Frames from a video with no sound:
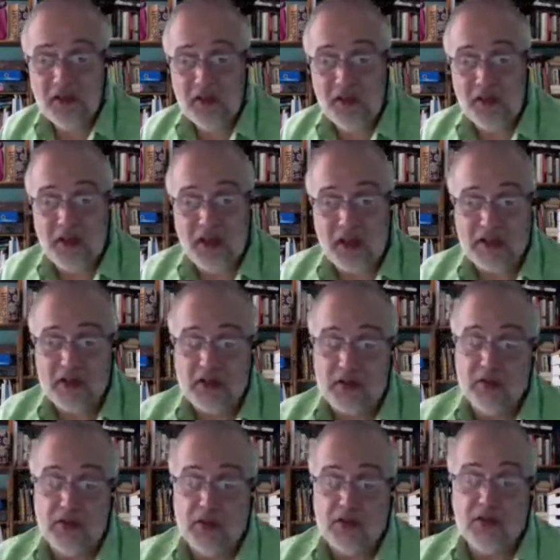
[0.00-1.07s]
there
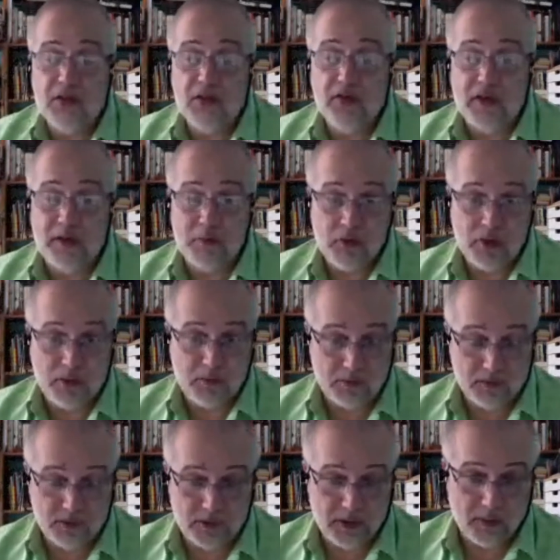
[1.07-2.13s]
sort of, stirring up trouble
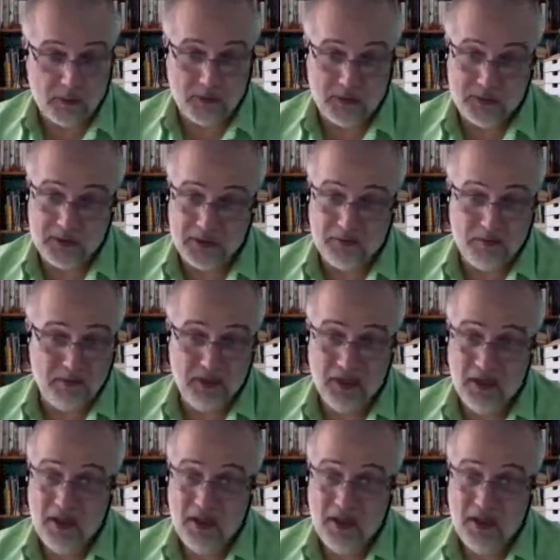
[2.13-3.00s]
and so on. But